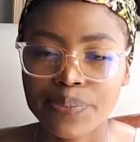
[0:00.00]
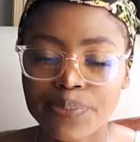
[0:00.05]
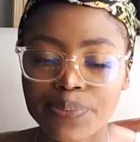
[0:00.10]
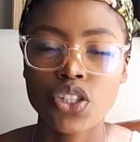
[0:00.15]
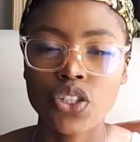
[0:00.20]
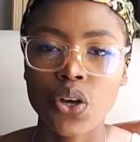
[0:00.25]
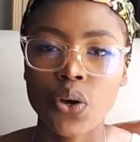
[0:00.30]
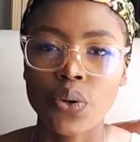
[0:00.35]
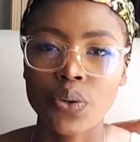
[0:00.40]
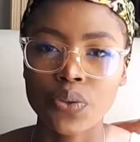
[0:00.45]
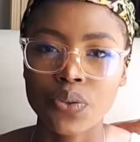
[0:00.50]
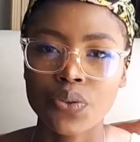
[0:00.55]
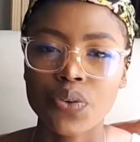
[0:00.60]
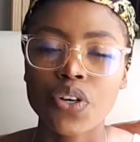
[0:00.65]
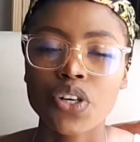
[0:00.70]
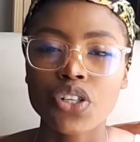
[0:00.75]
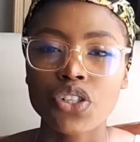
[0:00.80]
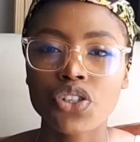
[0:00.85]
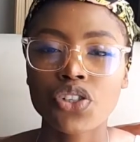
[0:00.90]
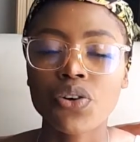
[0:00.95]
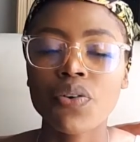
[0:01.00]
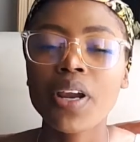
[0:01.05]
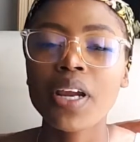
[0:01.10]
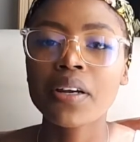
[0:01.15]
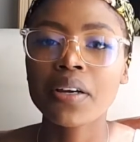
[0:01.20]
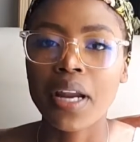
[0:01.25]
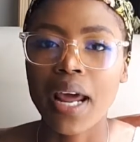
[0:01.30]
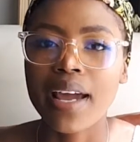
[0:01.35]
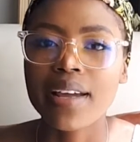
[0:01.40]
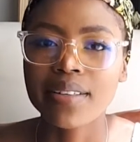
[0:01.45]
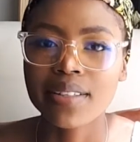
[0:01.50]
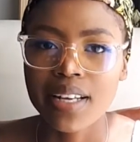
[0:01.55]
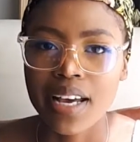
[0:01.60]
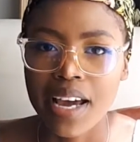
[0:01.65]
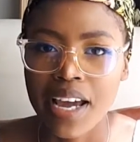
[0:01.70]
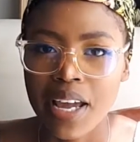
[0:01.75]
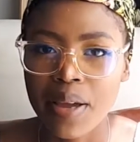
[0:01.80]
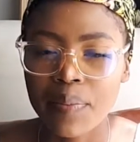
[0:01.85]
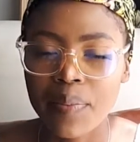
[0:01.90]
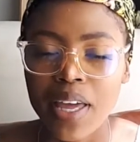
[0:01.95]
So during
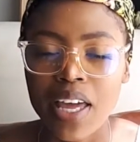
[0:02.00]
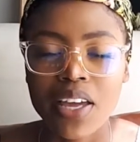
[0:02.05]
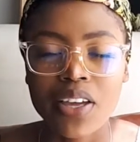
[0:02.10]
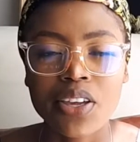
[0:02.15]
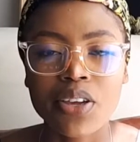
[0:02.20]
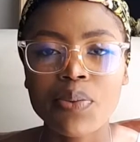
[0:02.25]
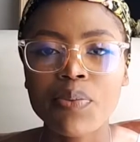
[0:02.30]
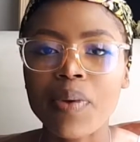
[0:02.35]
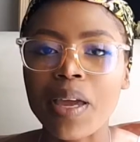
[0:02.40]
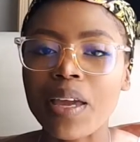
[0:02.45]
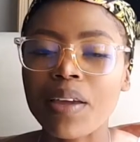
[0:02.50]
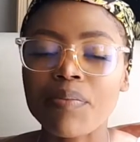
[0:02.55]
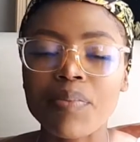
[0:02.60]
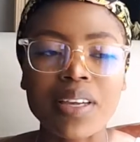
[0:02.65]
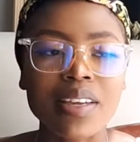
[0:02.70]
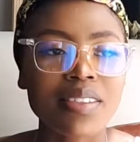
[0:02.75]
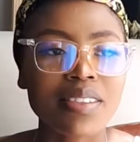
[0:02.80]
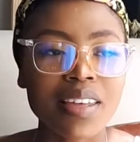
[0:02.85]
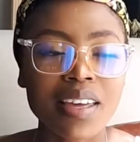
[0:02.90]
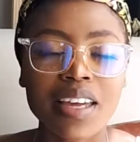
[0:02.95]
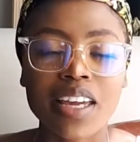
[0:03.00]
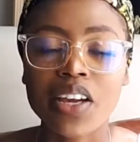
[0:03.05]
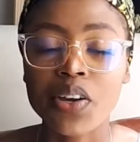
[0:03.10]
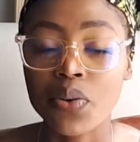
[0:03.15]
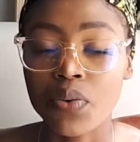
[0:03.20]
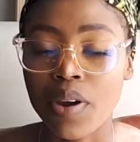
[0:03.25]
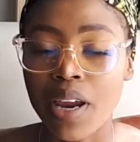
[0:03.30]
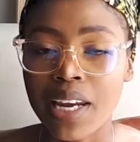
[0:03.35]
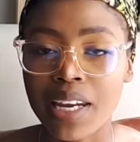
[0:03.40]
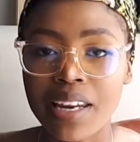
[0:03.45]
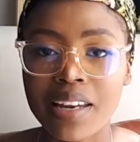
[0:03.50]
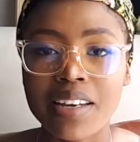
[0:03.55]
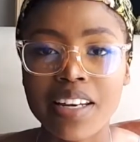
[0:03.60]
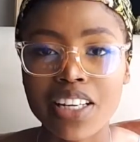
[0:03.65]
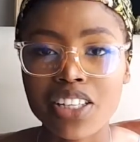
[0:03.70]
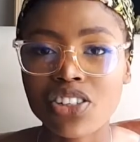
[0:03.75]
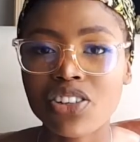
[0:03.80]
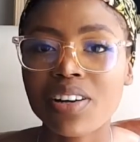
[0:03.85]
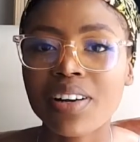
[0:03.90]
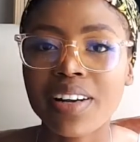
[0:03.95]
nighttime, you may be thinking, rainy
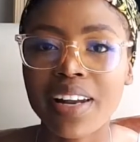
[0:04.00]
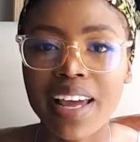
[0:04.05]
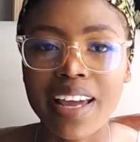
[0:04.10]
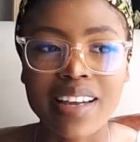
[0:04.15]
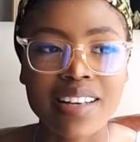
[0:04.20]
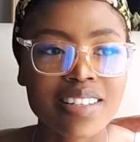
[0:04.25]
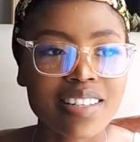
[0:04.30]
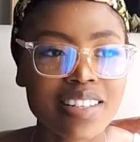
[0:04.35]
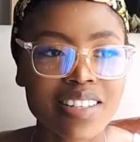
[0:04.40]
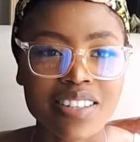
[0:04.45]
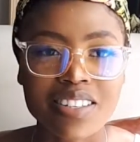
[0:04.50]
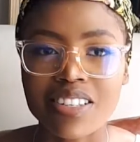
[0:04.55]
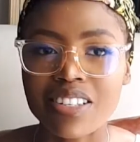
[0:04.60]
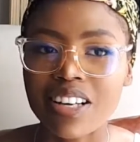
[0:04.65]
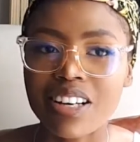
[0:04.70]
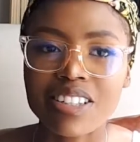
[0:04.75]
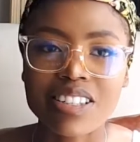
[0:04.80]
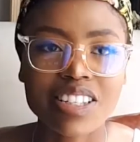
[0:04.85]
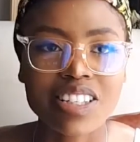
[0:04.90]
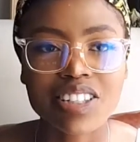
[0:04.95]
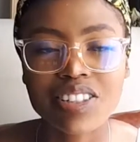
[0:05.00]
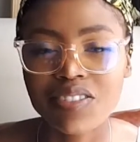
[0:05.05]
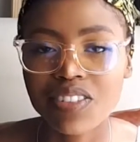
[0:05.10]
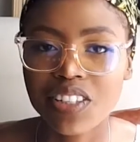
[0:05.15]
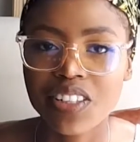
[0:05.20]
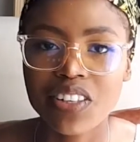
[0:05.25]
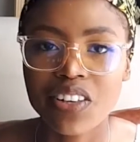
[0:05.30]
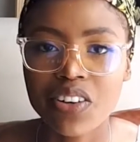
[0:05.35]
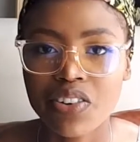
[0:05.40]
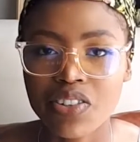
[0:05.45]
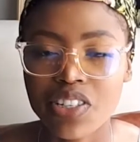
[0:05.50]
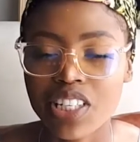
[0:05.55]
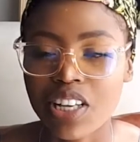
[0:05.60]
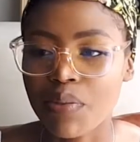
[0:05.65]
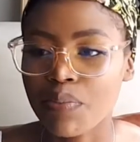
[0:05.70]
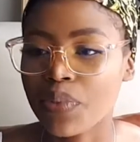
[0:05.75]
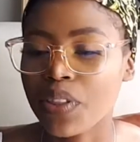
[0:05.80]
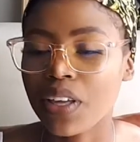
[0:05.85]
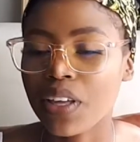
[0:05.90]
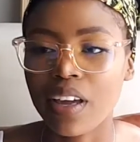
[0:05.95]
natural light is not,
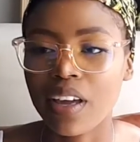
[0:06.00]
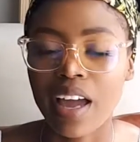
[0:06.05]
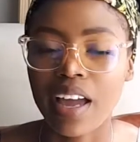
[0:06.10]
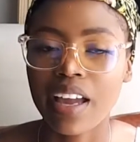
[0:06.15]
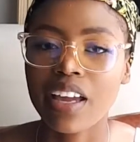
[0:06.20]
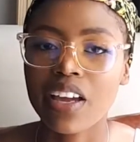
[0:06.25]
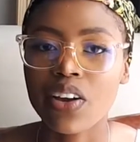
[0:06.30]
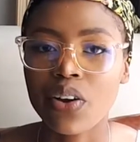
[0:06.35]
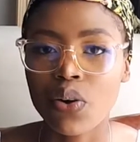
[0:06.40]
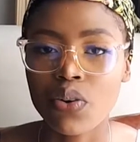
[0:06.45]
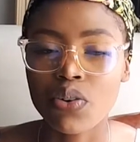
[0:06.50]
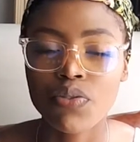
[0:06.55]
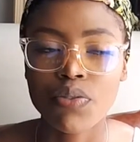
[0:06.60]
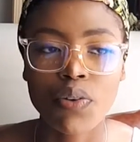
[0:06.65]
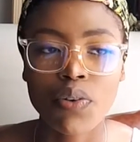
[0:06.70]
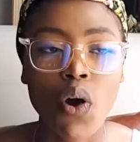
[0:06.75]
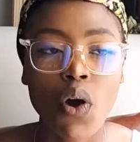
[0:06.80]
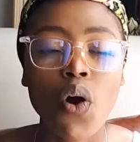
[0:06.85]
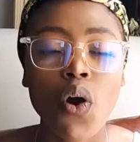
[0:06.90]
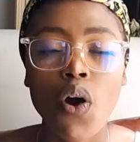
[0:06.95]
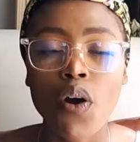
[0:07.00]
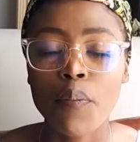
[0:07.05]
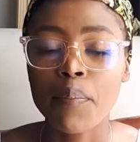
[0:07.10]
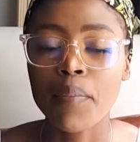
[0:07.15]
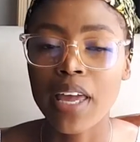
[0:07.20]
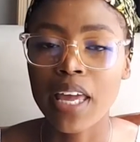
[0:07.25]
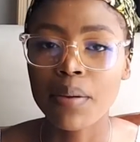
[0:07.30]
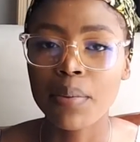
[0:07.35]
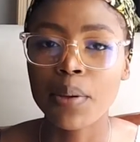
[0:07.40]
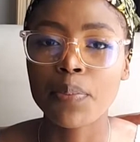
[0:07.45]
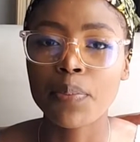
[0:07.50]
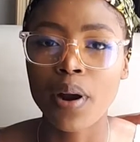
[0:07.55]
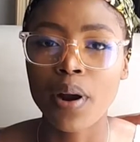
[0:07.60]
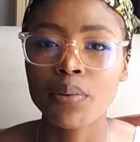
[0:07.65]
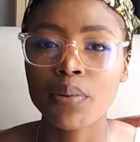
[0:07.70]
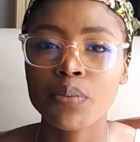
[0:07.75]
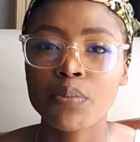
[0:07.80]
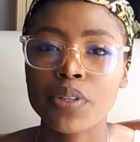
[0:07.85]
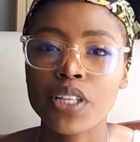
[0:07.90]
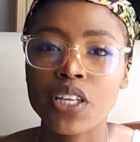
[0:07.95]
something I can go for, or maybe
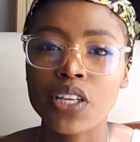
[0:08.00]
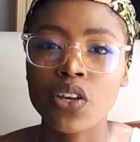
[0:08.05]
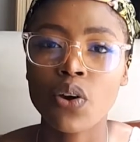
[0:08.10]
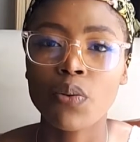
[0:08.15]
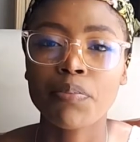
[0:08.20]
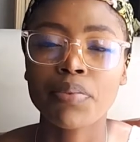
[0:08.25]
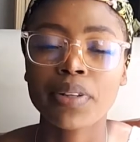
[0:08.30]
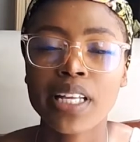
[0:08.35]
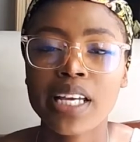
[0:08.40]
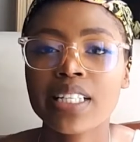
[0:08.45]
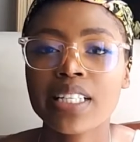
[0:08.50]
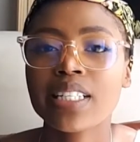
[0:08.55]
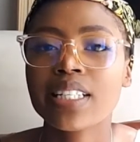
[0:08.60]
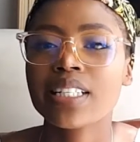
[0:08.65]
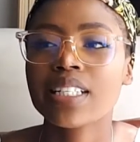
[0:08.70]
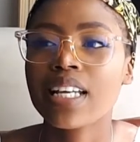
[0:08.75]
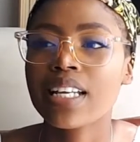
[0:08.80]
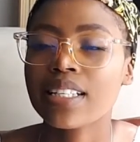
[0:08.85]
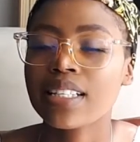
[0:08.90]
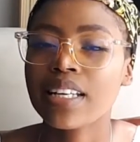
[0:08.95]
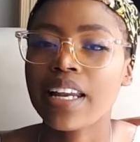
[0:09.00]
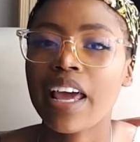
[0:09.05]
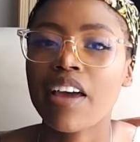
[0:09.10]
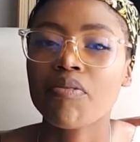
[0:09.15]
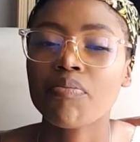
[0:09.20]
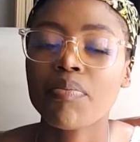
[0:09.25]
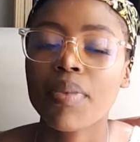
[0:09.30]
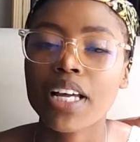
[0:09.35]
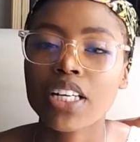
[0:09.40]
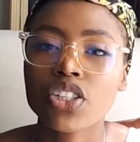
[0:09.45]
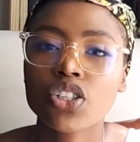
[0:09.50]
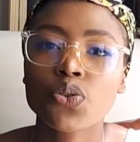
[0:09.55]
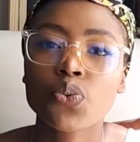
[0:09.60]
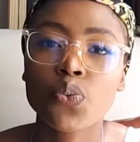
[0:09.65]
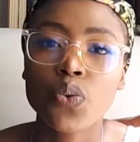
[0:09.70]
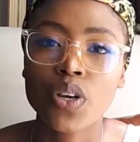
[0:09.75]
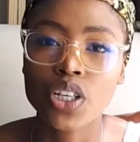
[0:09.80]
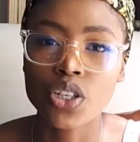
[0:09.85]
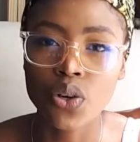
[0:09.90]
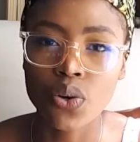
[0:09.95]
probably your place doesn't have much
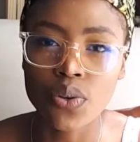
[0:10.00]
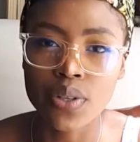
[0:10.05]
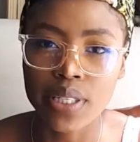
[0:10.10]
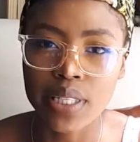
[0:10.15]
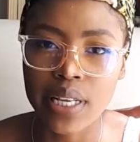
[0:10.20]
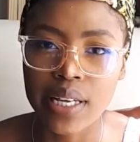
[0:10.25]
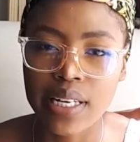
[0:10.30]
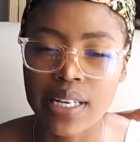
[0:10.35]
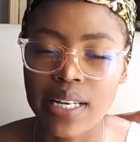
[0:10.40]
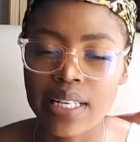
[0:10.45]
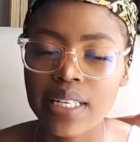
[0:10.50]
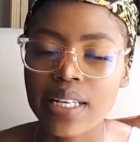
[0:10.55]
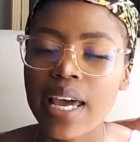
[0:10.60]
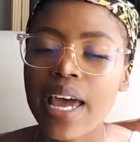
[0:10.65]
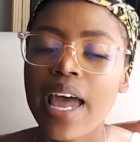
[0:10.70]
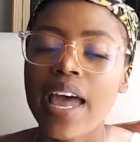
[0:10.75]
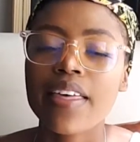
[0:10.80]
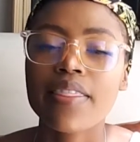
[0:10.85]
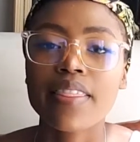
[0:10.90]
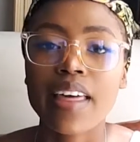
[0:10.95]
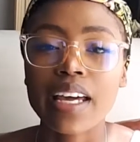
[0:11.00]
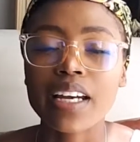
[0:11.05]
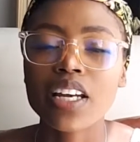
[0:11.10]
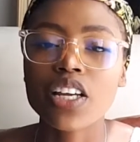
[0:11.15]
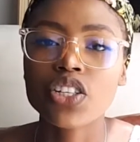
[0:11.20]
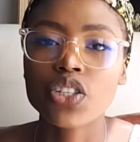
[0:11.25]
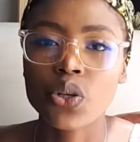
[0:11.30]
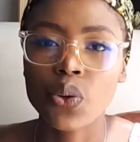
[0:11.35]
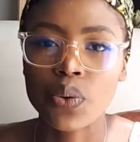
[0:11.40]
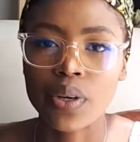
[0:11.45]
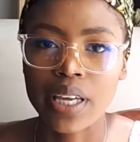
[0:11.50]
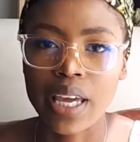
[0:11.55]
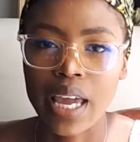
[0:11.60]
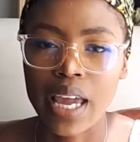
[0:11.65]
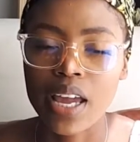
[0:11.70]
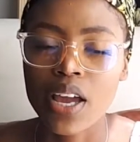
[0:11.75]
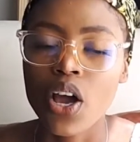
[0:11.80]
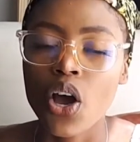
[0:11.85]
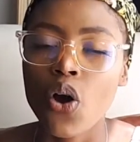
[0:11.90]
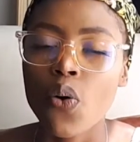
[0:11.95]
windows in it. That is
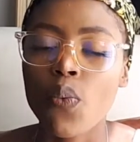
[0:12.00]
okay.